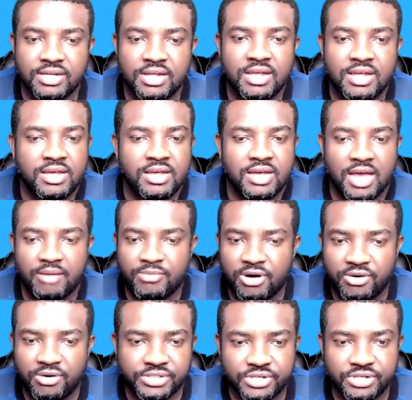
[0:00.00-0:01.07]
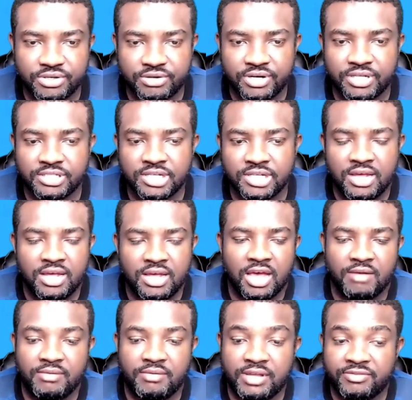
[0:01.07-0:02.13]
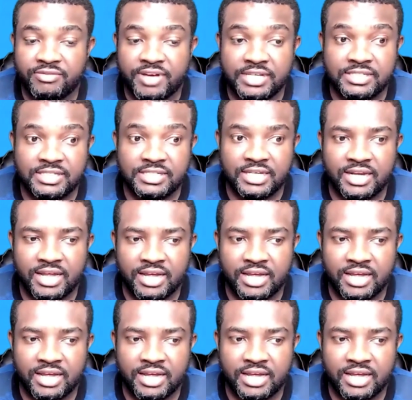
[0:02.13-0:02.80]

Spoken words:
I'm always curious. I mean, if I see an egg,